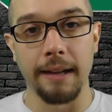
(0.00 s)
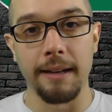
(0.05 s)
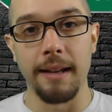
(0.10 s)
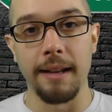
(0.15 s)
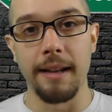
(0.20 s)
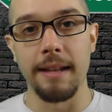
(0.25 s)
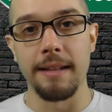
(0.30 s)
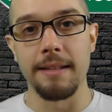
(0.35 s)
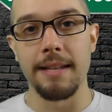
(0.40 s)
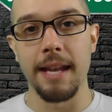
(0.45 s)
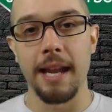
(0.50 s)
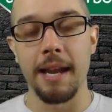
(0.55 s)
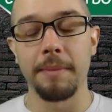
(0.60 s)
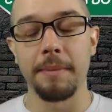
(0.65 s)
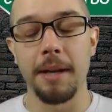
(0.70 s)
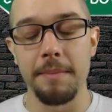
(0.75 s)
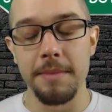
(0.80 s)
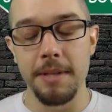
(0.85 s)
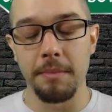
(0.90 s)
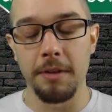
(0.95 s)
And Sam
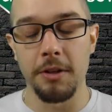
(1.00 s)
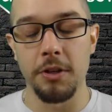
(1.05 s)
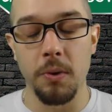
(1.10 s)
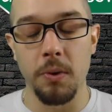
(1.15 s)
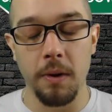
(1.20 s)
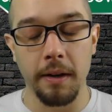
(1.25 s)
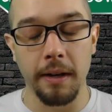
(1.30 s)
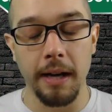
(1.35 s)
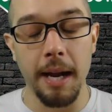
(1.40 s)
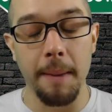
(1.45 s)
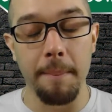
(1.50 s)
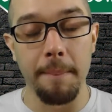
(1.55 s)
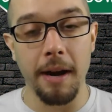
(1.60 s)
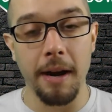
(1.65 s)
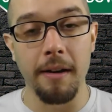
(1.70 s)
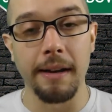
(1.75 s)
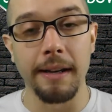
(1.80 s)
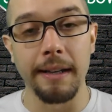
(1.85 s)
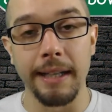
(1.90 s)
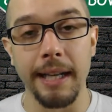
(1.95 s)
comes up to Jorah kind of
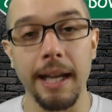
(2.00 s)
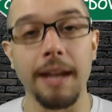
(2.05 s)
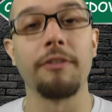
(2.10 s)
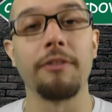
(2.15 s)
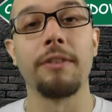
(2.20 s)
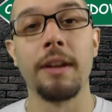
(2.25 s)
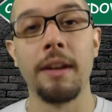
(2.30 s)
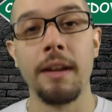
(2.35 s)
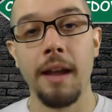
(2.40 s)
bearing a gift.